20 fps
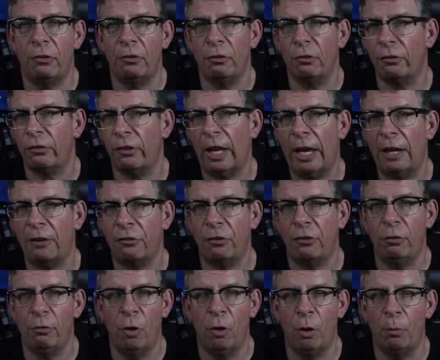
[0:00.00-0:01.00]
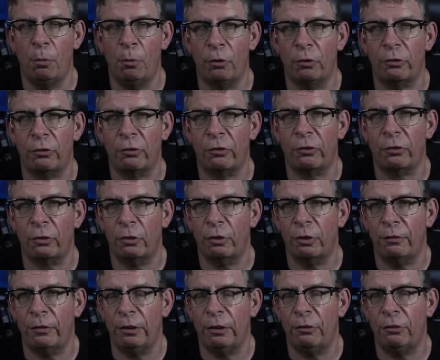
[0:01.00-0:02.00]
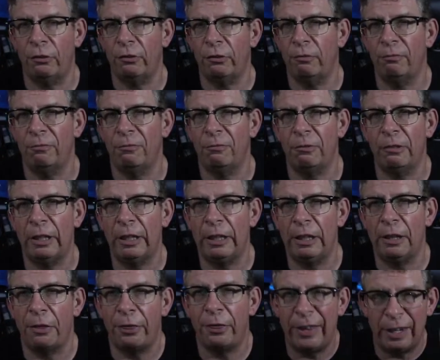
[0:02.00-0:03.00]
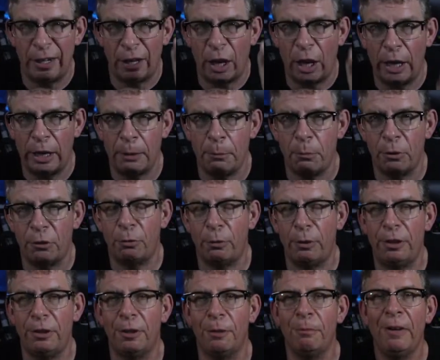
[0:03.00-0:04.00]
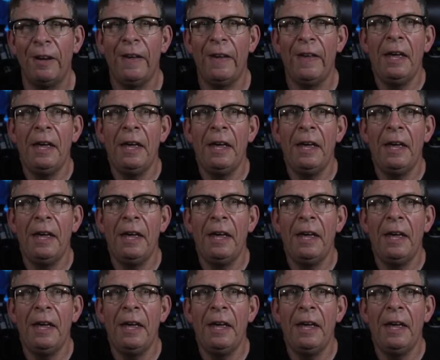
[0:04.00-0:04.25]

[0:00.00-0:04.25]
Those last two almost there's really a thin line between them.